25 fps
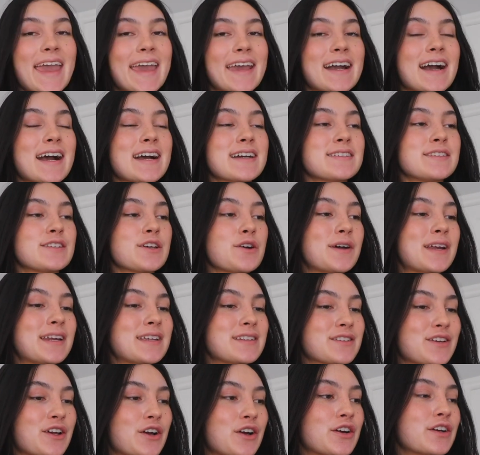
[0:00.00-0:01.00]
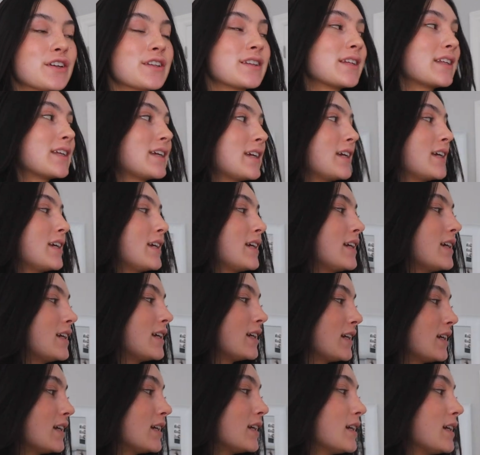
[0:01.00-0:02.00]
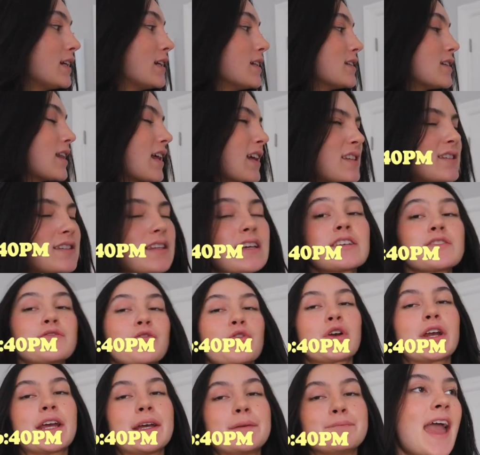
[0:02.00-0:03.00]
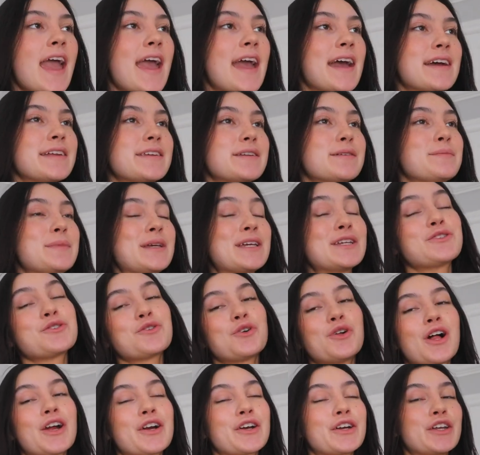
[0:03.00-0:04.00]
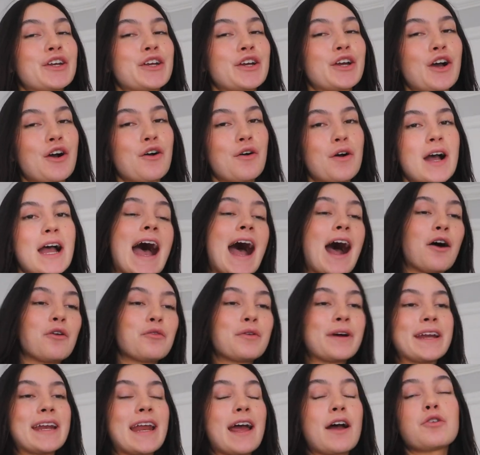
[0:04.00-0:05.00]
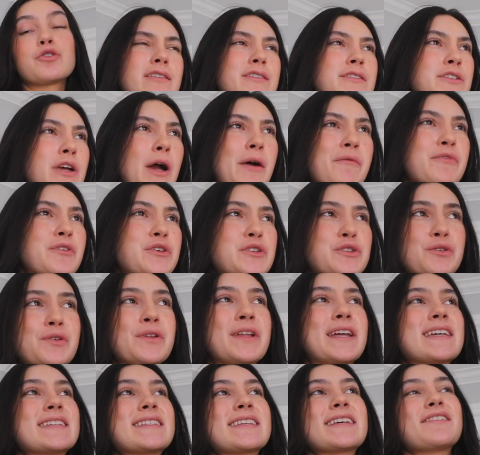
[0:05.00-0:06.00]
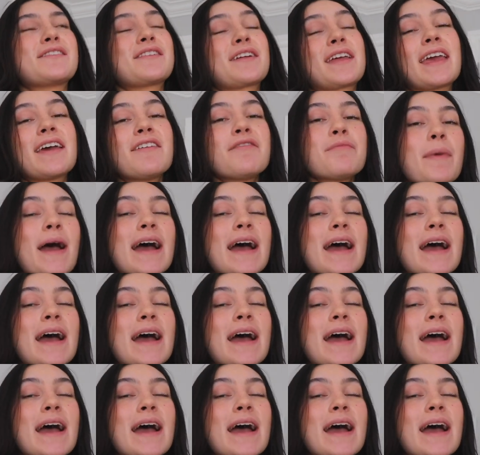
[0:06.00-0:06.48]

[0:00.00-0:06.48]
Hey guys, so it is currently like 6.40 and me and Joel are gonna go out right now, shop for Julia's little gift